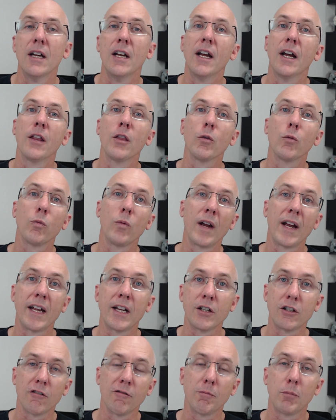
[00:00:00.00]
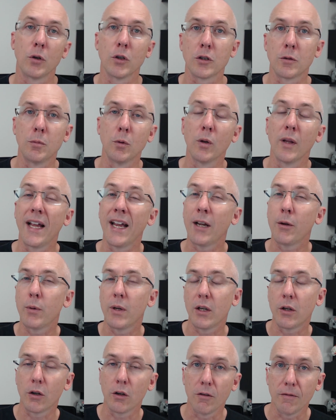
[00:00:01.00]
And the range of possible equity
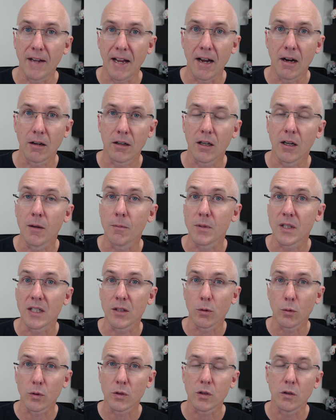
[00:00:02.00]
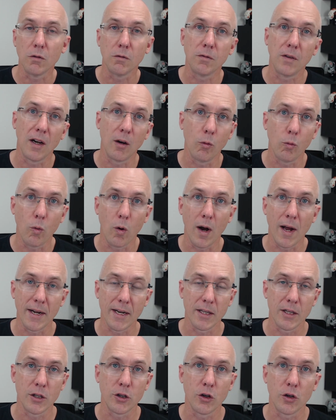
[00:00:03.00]
curve outcomes is also far wider
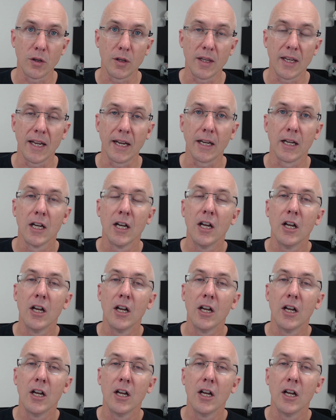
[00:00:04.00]
than you'd think.